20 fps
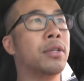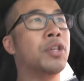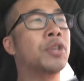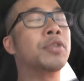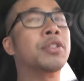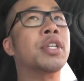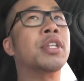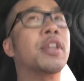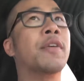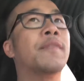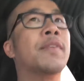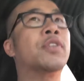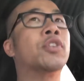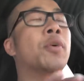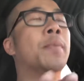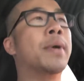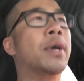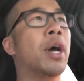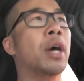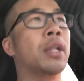using different
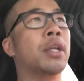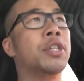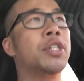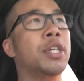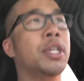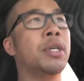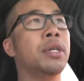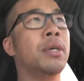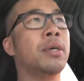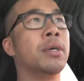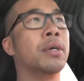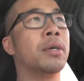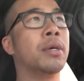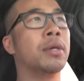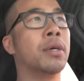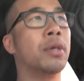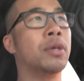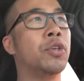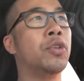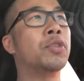terminology,
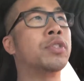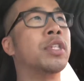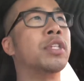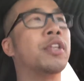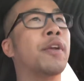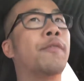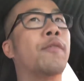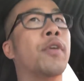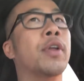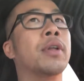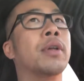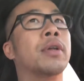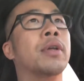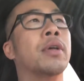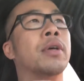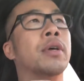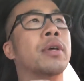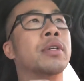using different